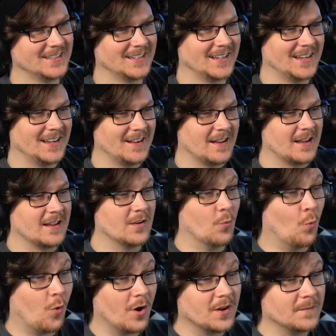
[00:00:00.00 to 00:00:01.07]
Our floor
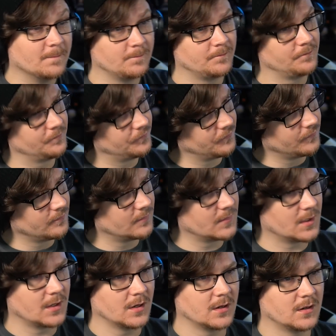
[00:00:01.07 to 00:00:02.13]
is tungstoid
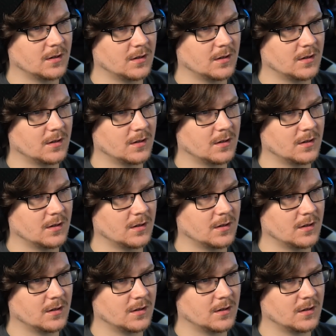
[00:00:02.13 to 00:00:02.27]
steel.